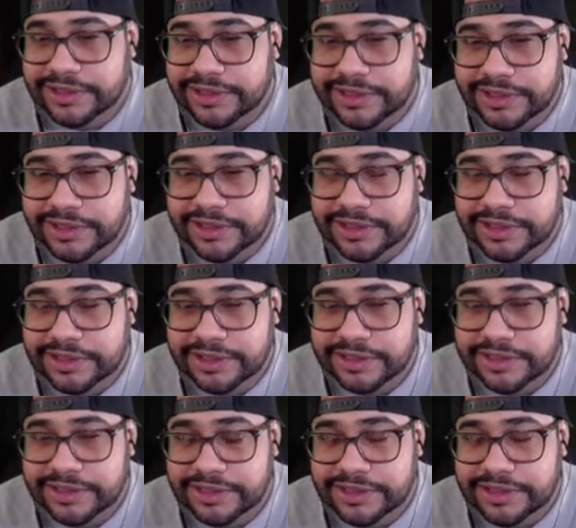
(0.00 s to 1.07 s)

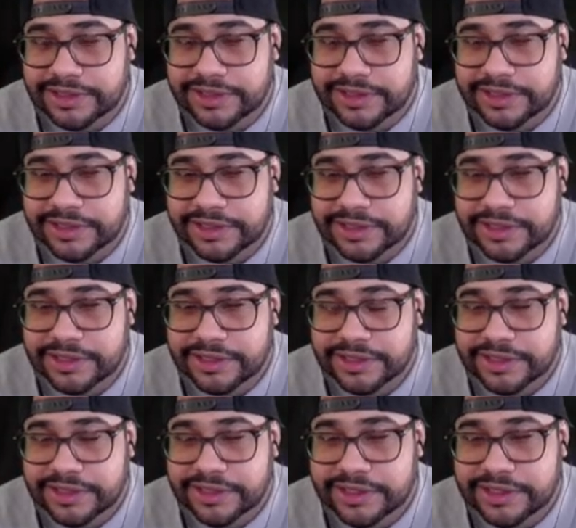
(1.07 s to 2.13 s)

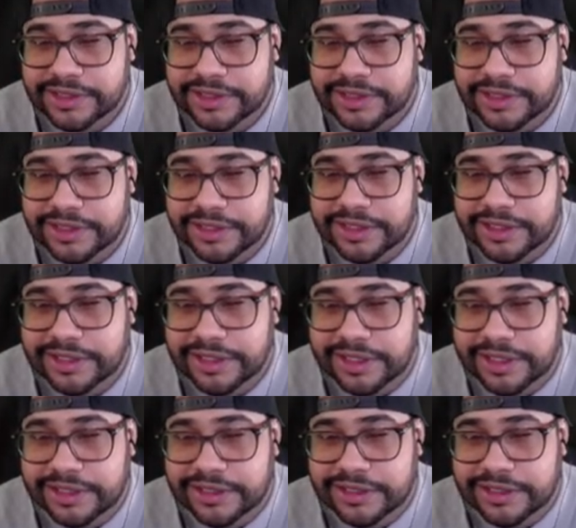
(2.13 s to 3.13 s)
Nothing is said.